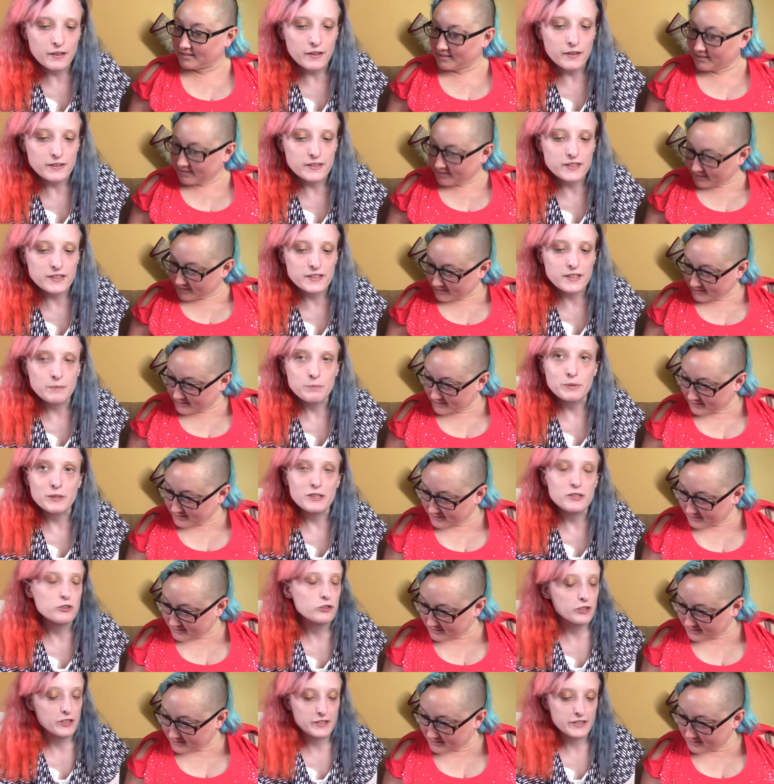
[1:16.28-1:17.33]
Speaker 1: simply
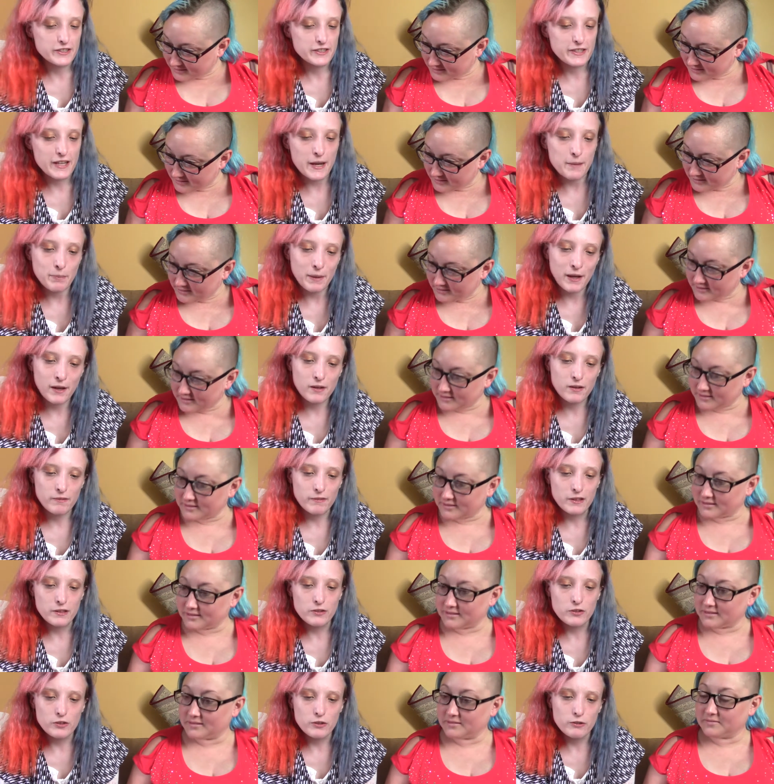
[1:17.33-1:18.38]
just snap out of
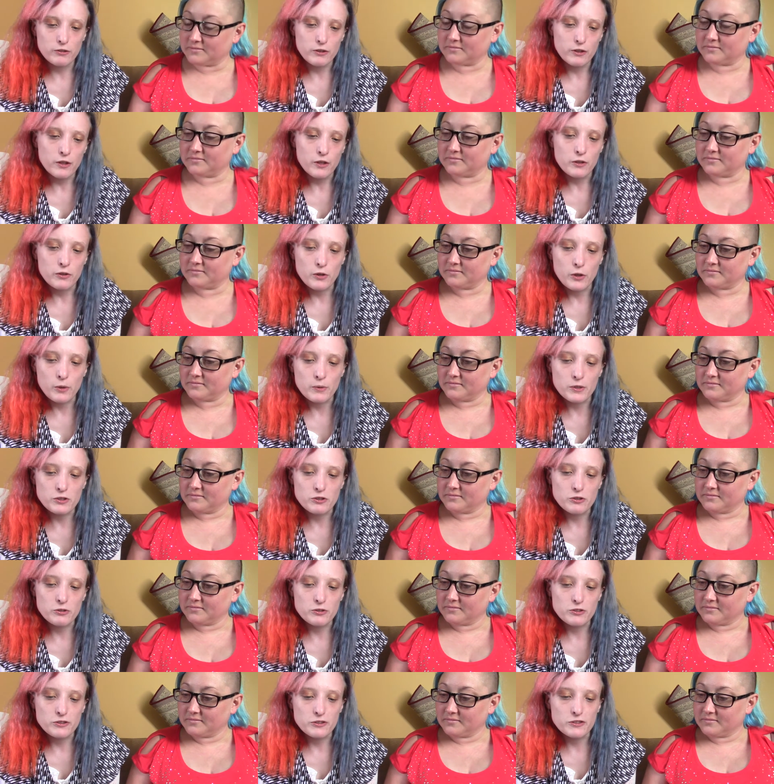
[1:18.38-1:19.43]
it. No one
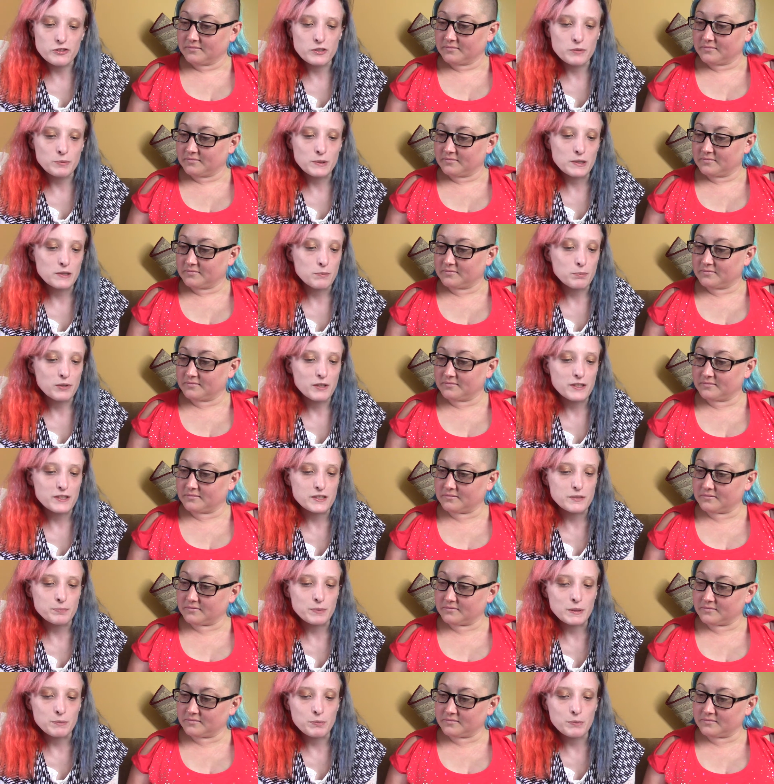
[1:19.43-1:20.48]
chooses to be
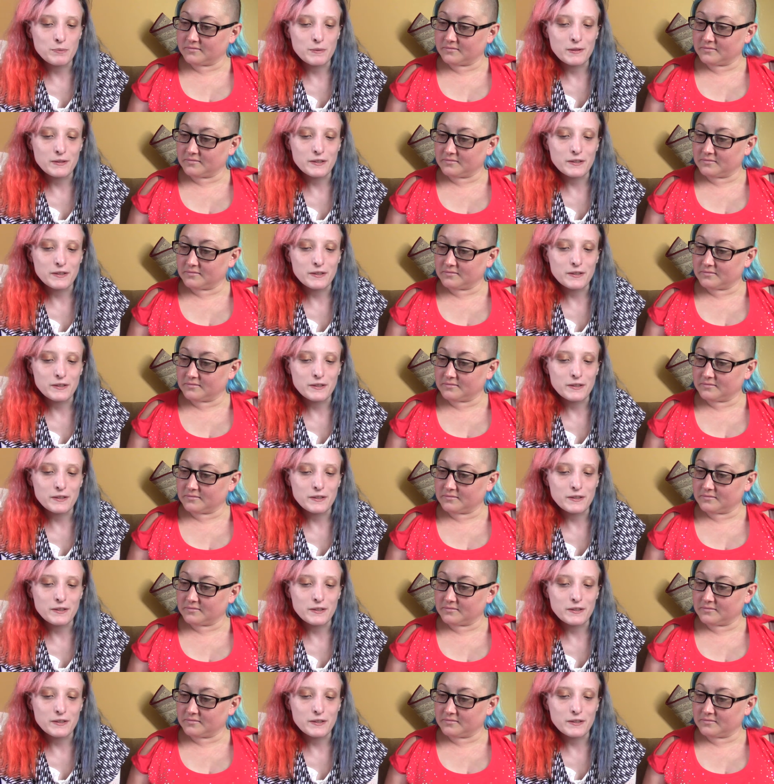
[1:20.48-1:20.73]
depressed. People may